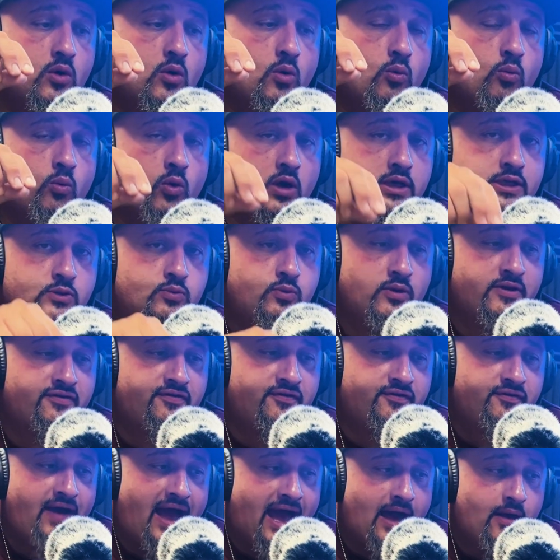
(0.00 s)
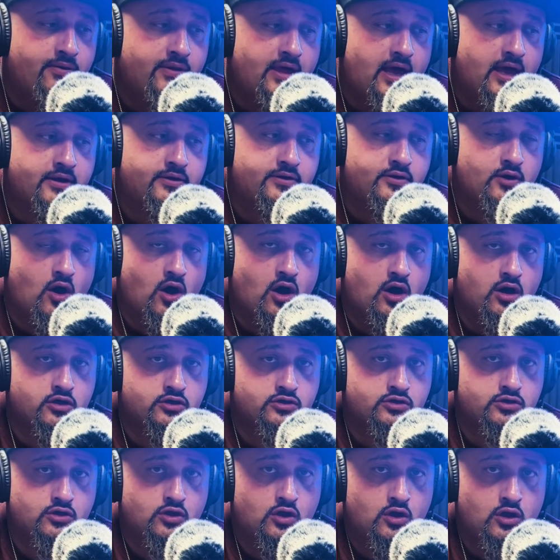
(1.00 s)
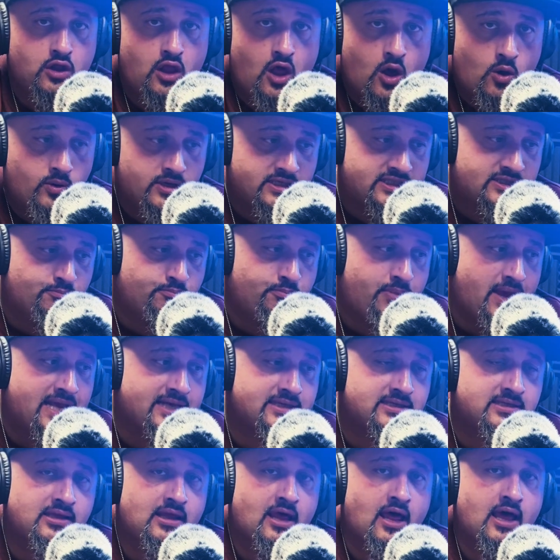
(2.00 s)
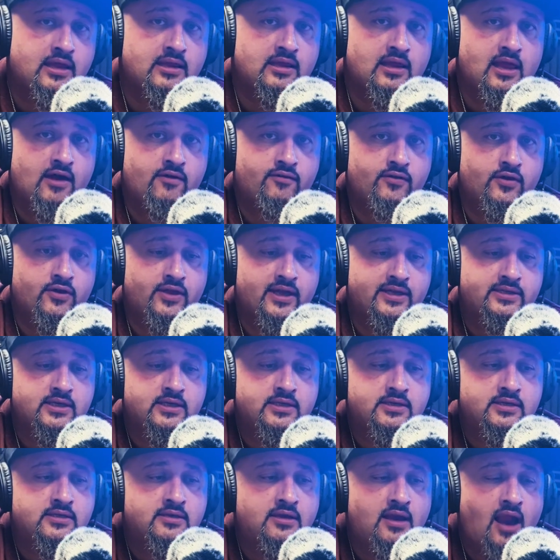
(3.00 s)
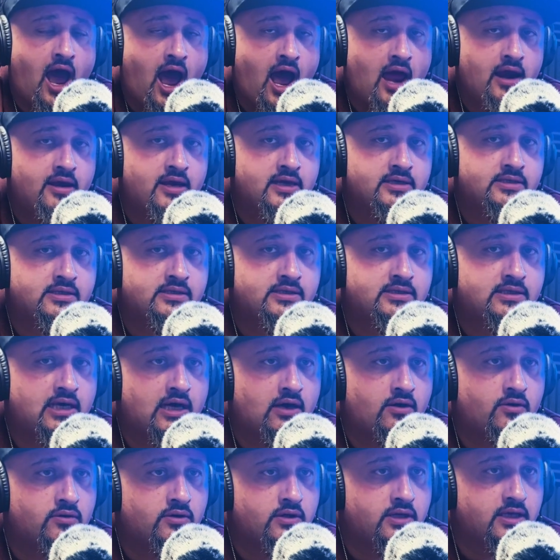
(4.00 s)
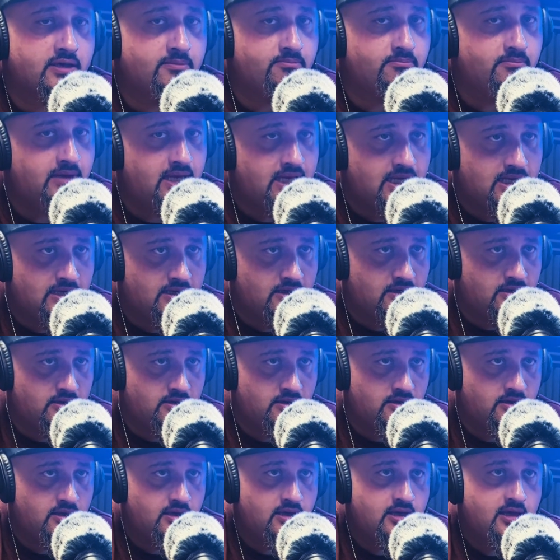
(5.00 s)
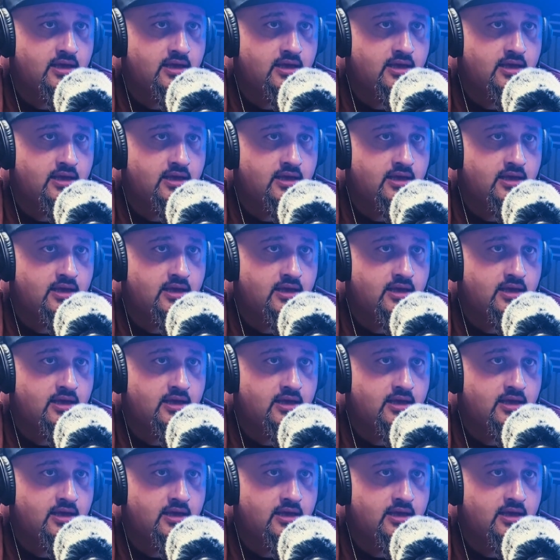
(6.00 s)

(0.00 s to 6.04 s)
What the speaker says: once we found that dog's lowest baseline level, that does not necessarily mean